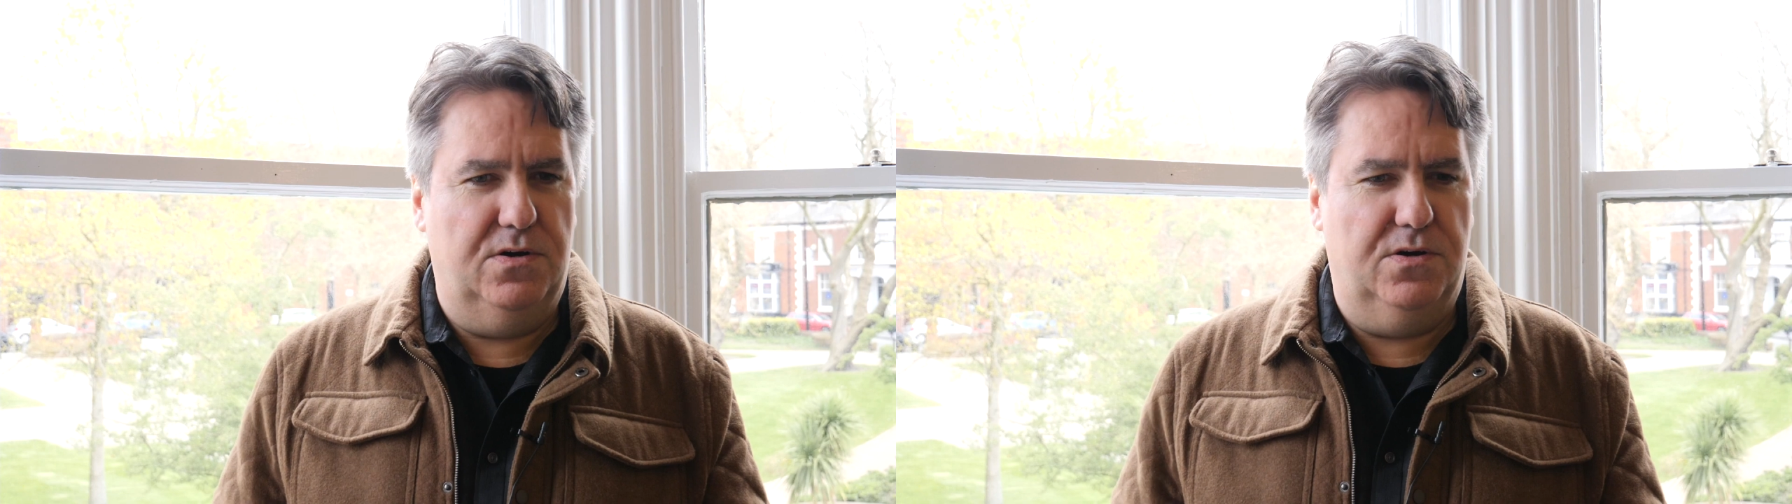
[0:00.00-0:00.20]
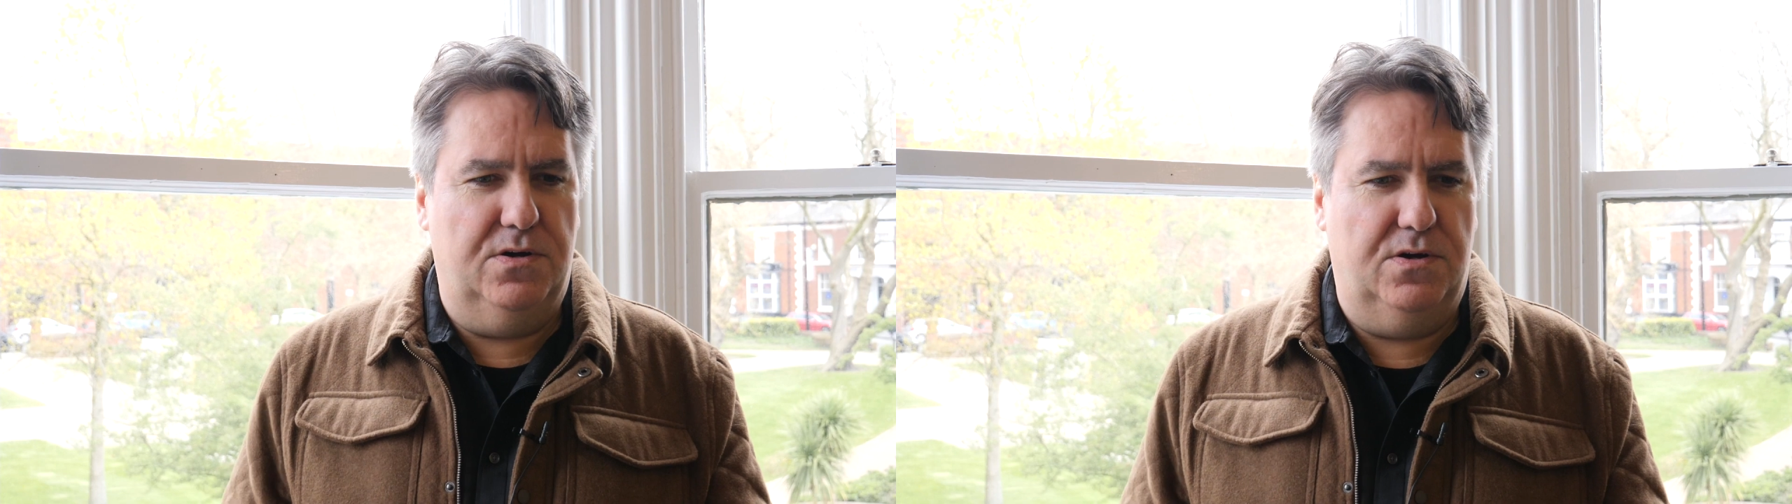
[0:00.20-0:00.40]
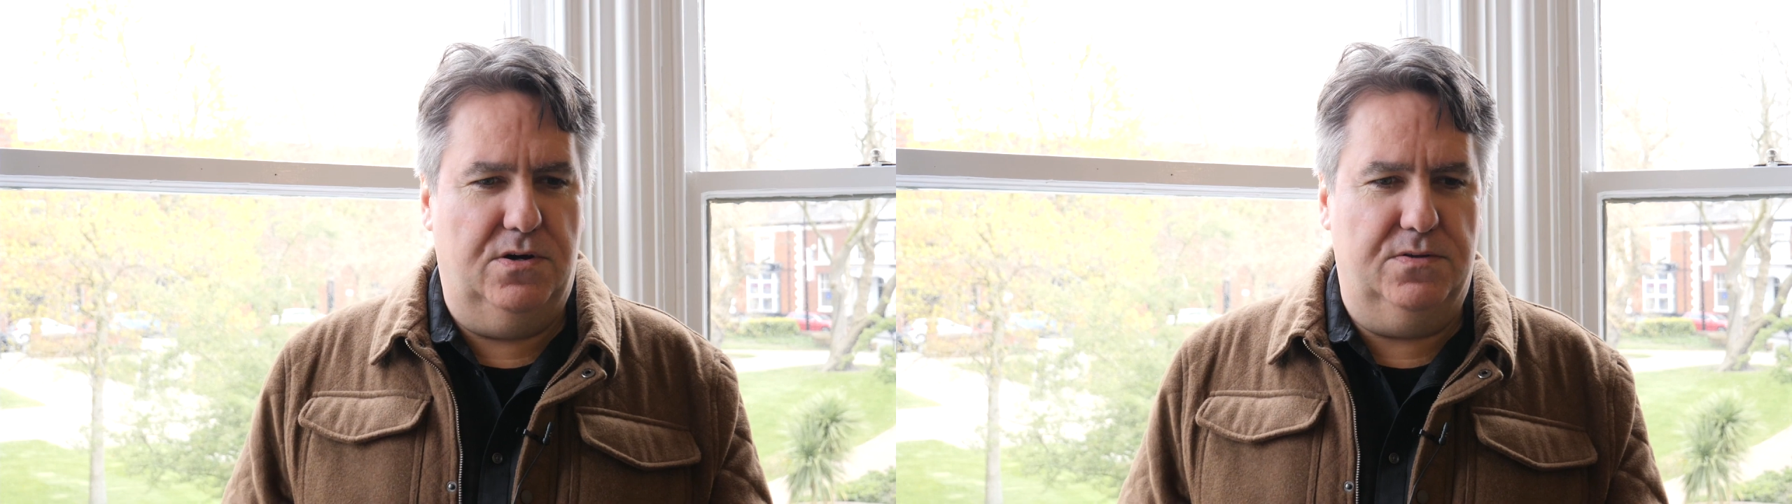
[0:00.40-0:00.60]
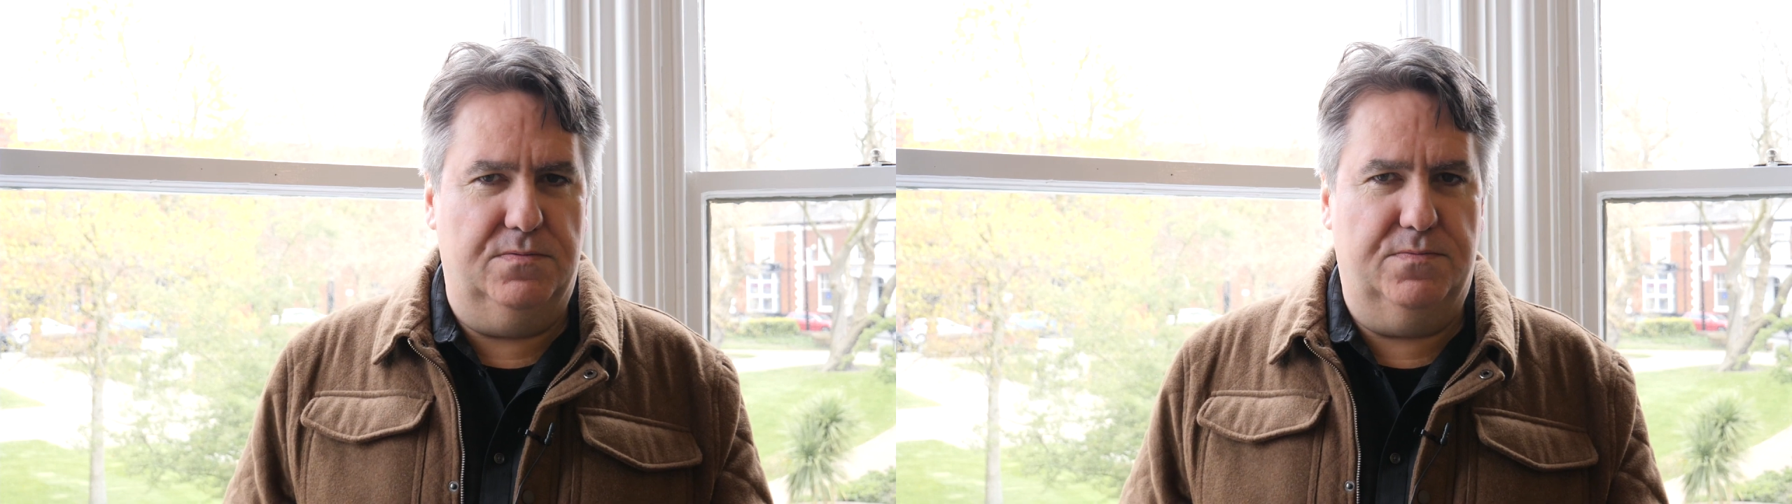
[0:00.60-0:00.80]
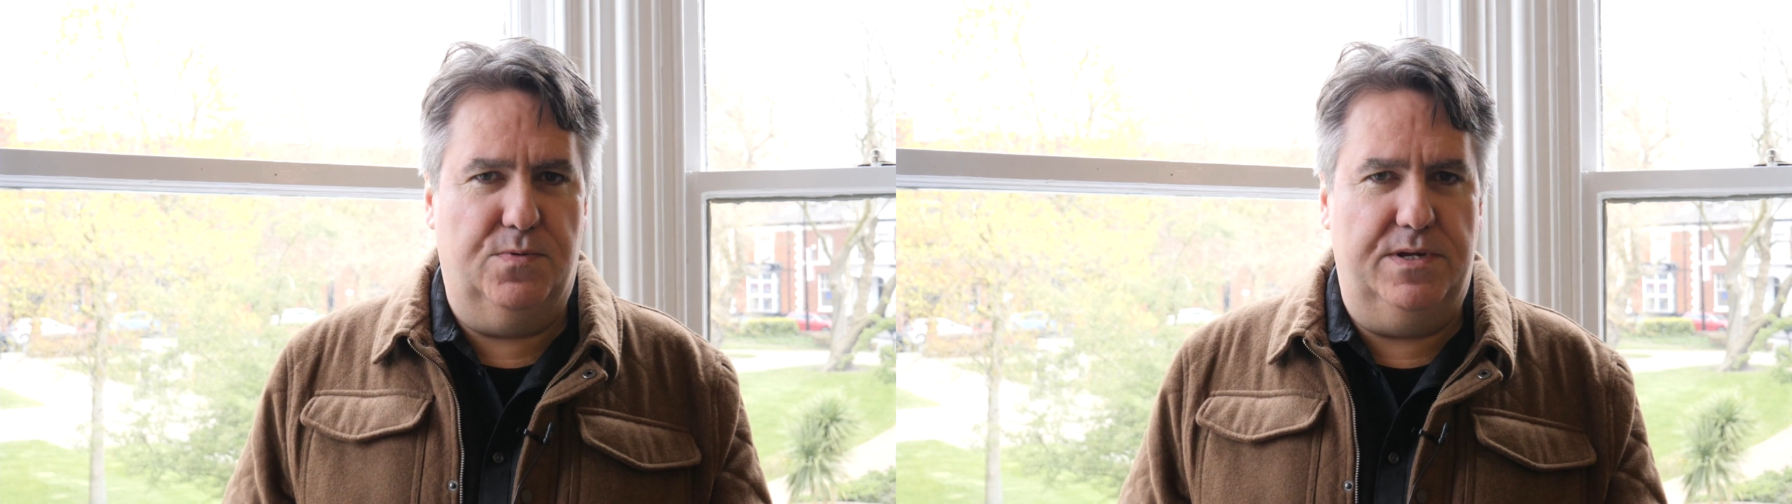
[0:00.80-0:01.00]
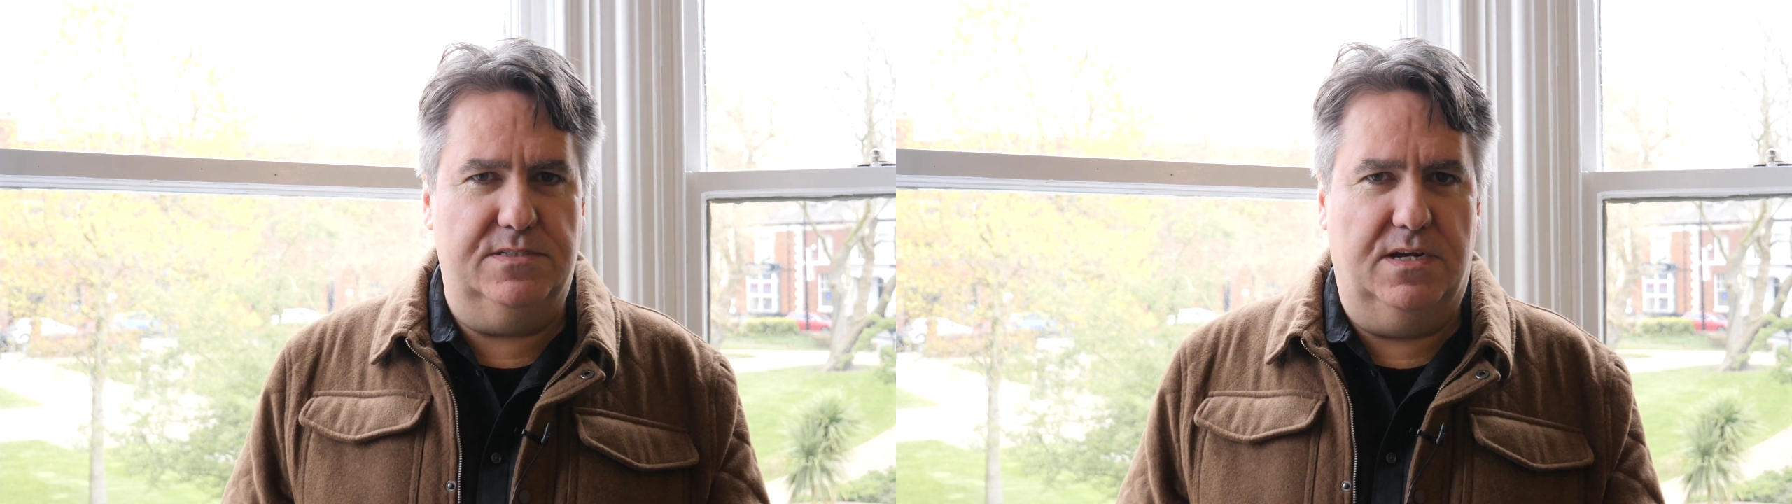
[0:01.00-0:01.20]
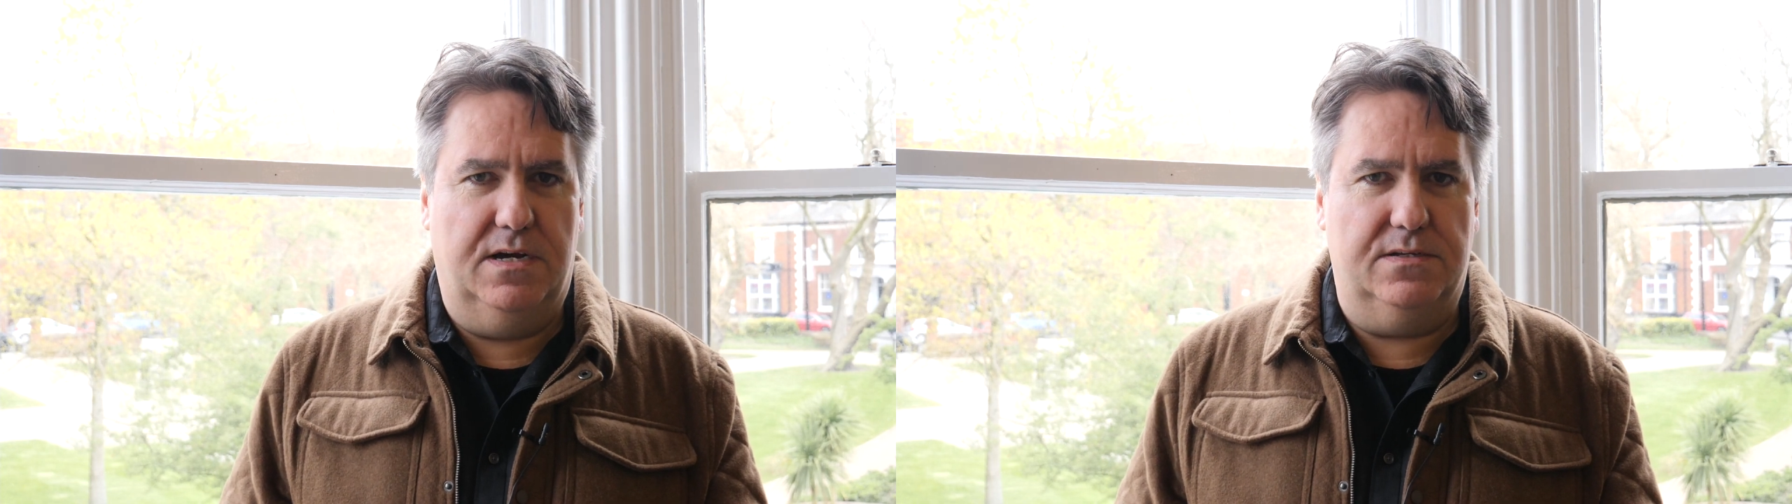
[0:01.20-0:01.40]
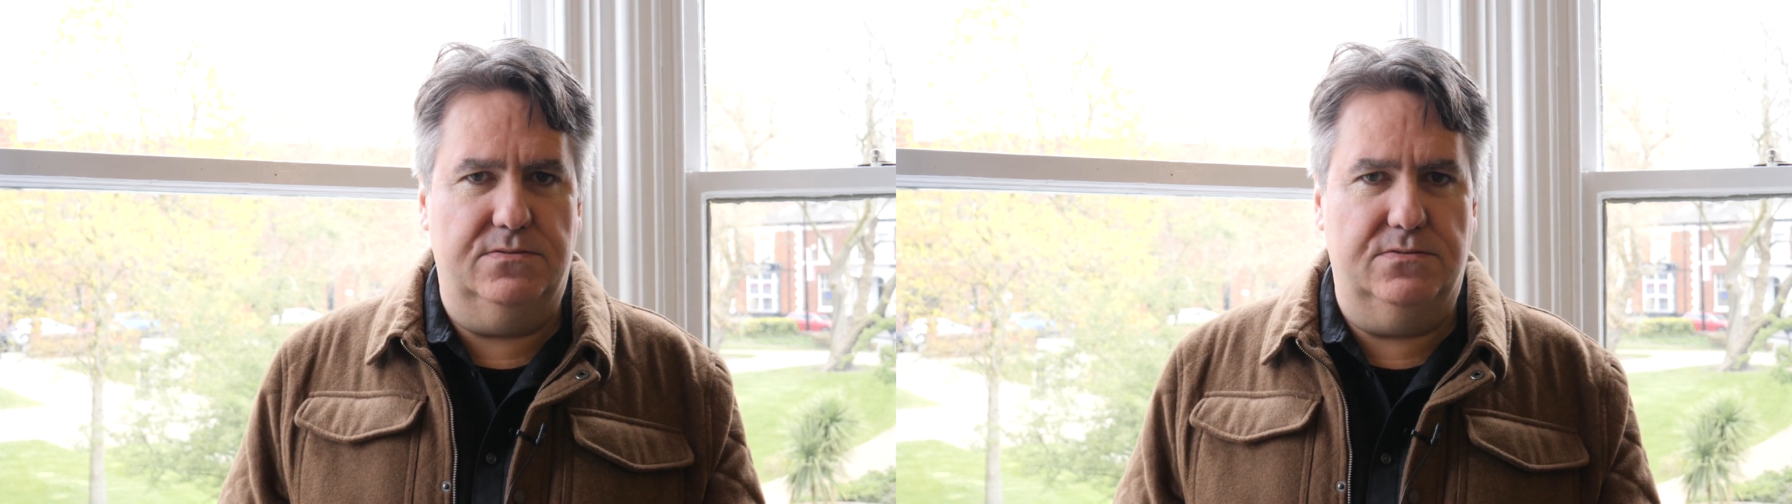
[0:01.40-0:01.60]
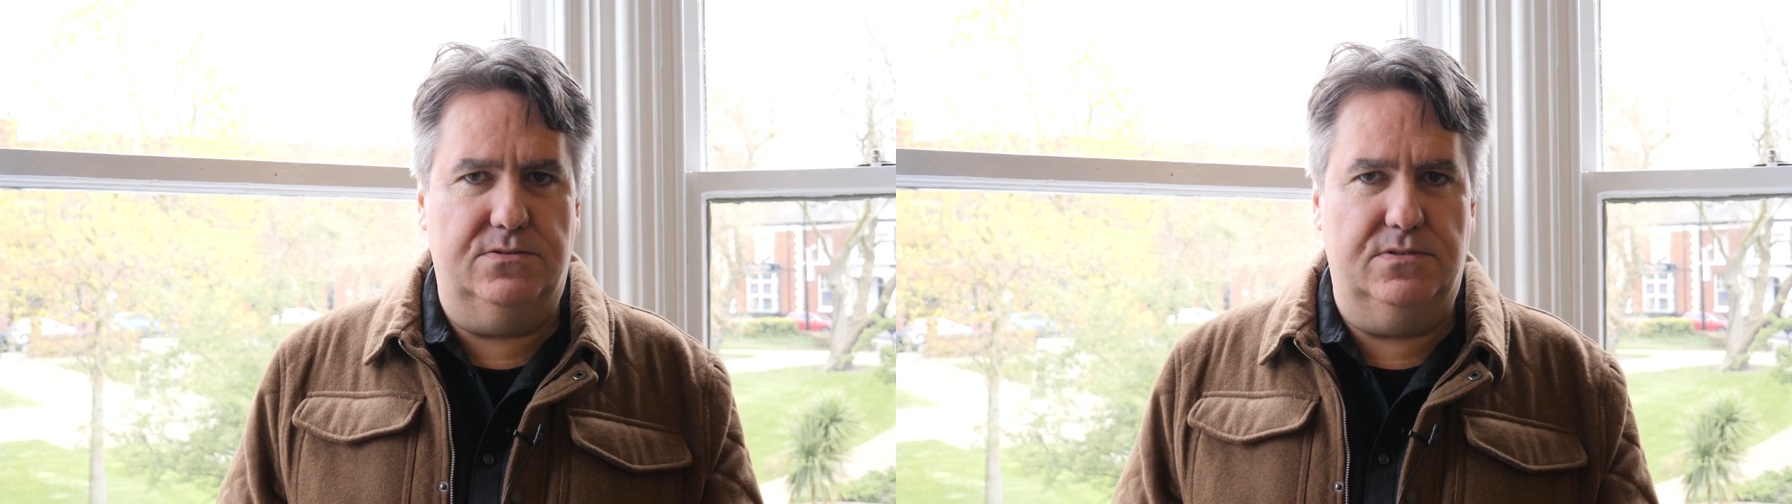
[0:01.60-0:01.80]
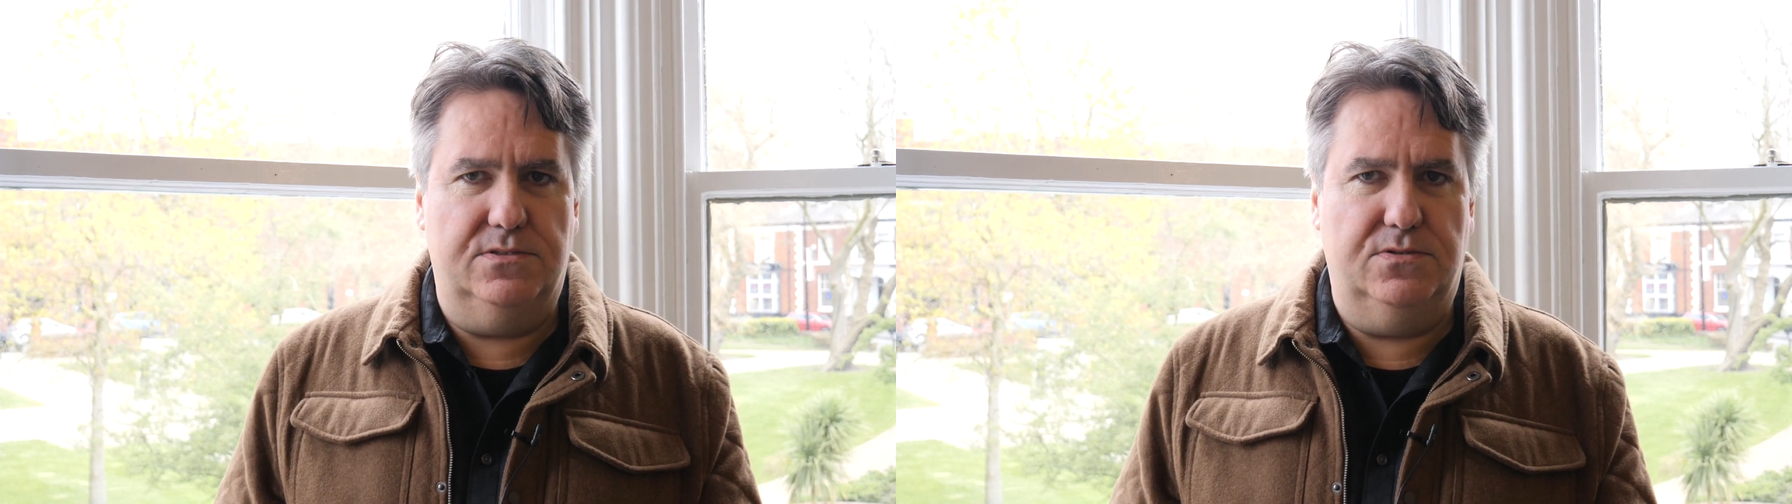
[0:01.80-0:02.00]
on Queen's Gardens in